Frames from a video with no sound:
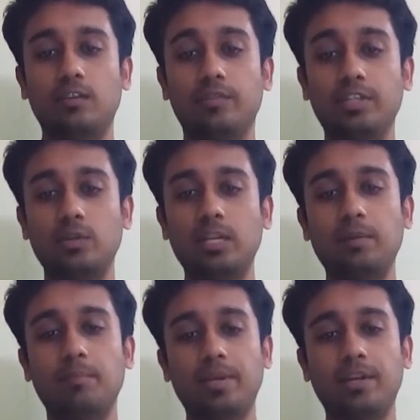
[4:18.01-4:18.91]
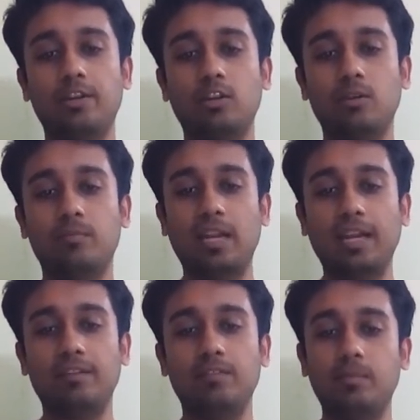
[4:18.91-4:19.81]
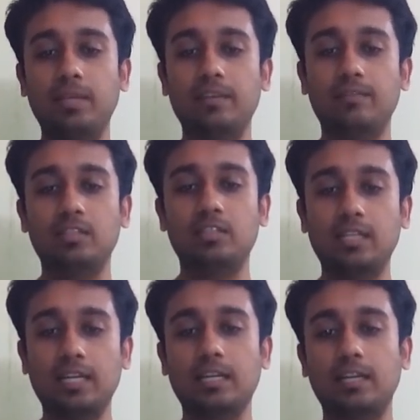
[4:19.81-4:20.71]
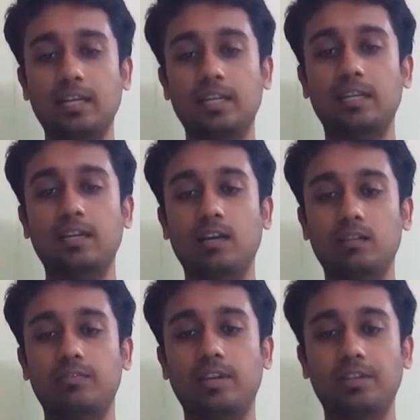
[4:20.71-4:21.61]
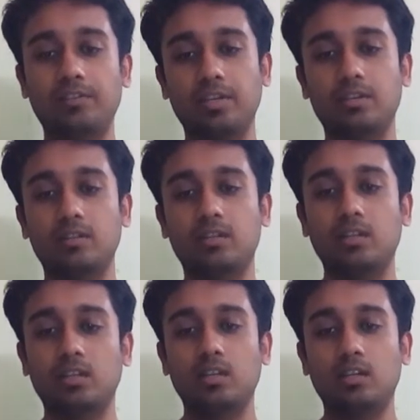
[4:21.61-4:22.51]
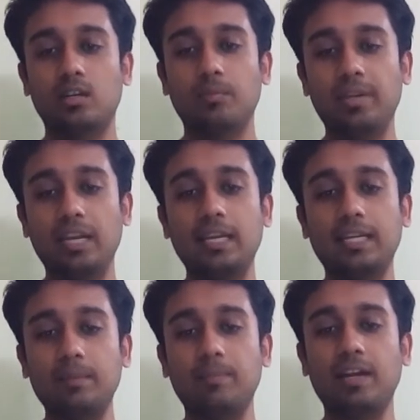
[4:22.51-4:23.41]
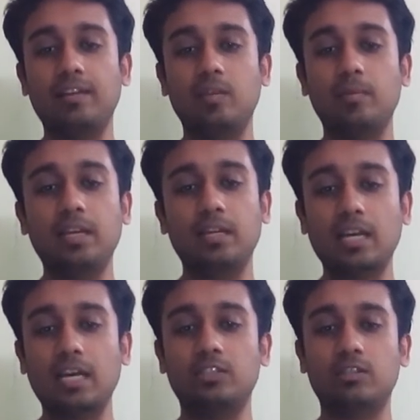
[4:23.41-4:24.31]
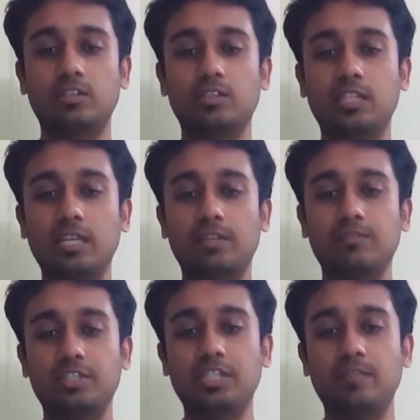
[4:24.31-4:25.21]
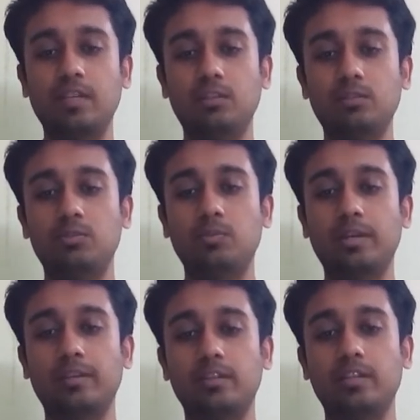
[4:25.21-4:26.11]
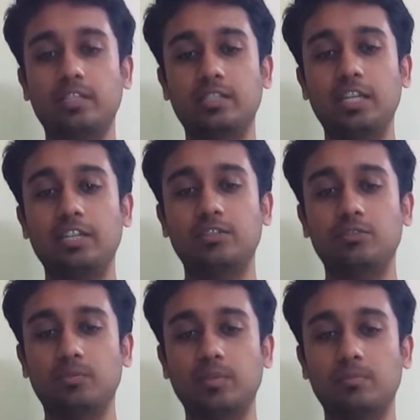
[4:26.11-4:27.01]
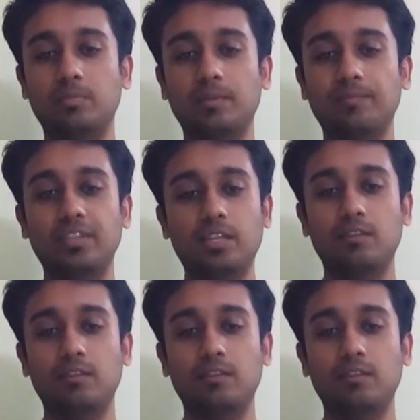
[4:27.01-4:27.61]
Visually impaired or blind will be given stick containing RFID reader. A braille keypad will be attached on the stick which he will use to enter the destination room number.